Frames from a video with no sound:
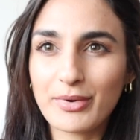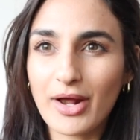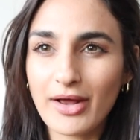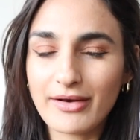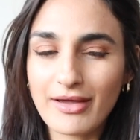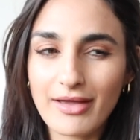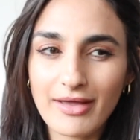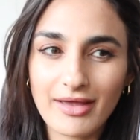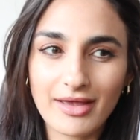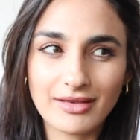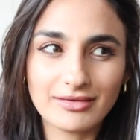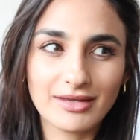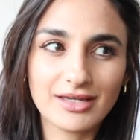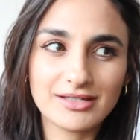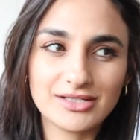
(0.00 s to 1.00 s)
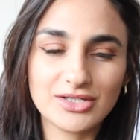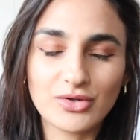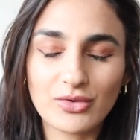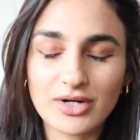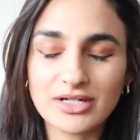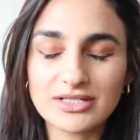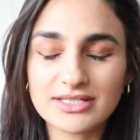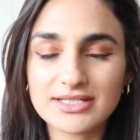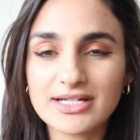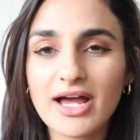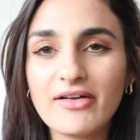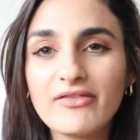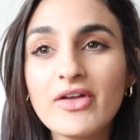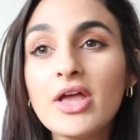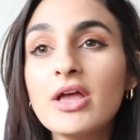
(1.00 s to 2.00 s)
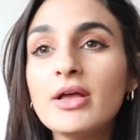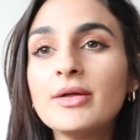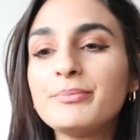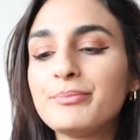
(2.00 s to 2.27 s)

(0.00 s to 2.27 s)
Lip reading: Prada and like Dior and stuff.